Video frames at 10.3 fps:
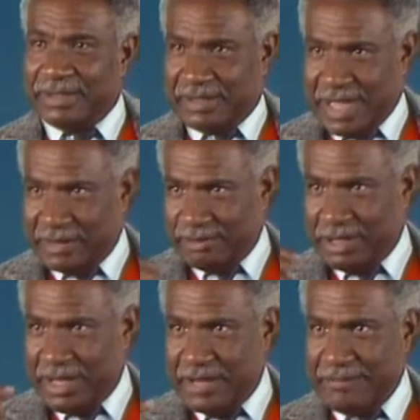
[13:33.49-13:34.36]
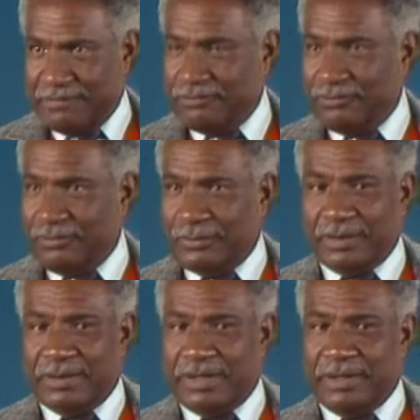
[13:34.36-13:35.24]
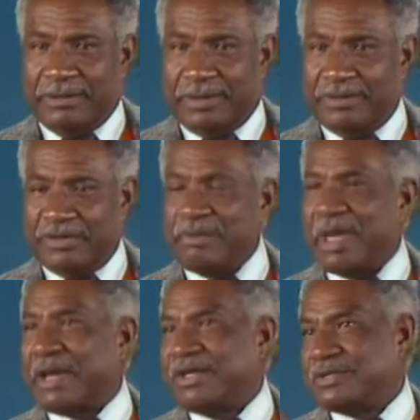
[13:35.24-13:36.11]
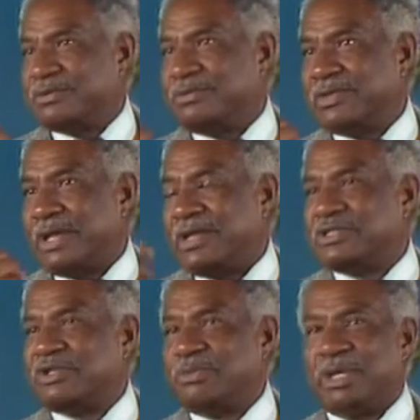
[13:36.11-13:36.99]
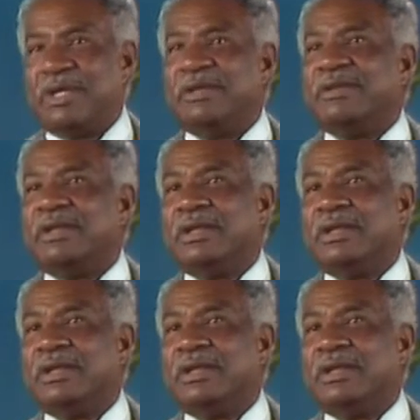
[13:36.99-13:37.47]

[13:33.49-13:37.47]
that became the, the, the mechanism that ultimately